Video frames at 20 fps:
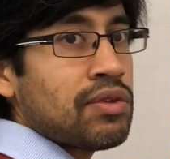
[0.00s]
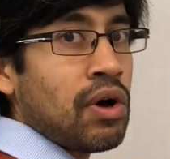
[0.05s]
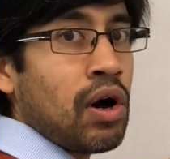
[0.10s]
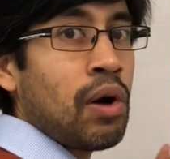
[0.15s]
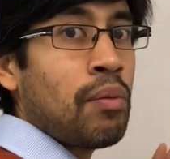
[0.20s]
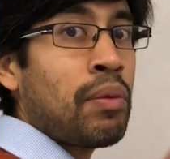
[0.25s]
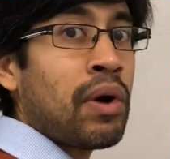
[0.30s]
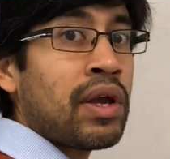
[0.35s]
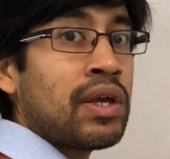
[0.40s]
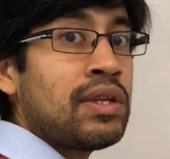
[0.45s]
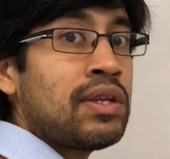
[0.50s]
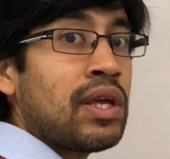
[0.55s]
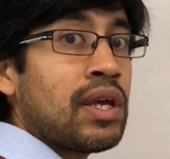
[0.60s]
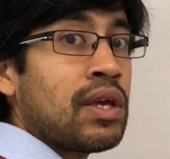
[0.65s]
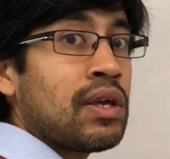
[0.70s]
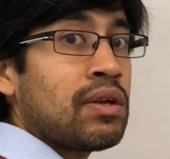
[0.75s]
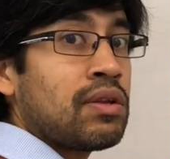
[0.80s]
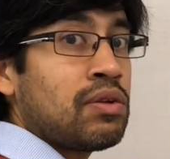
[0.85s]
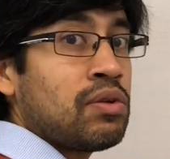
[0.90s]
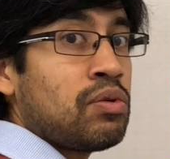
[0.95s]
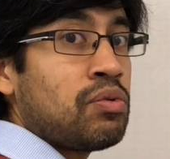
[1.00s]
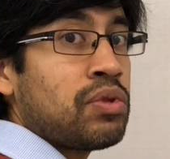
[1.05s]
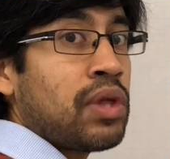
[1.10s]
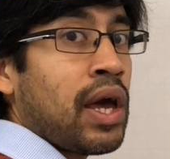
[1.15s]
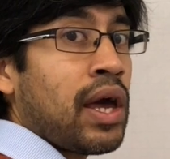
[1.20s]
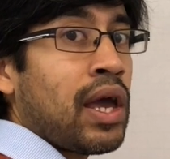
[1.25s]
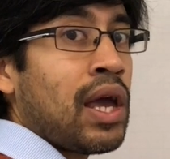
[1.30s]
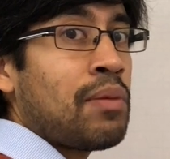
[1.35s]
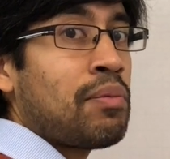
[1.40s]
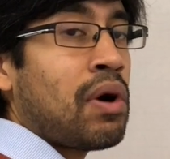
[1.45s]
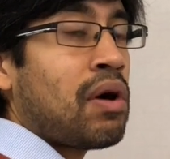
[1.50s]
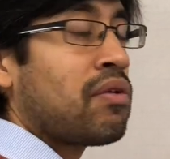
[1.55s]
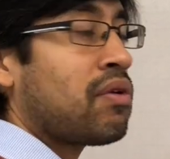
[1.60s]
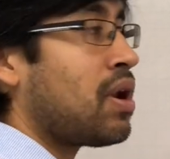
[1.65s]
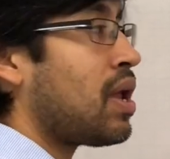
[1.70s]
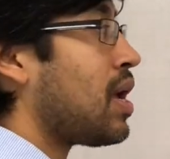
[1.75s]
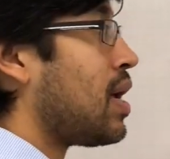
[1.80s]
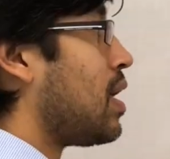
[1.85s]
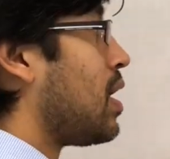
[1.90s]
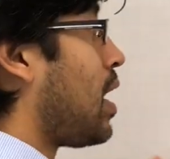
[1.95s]
are binding to that
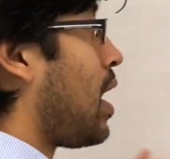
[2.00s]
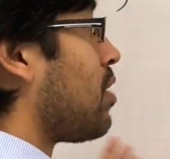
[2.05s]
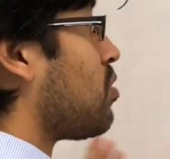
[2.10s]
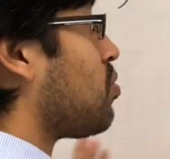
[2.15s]
mRNA, as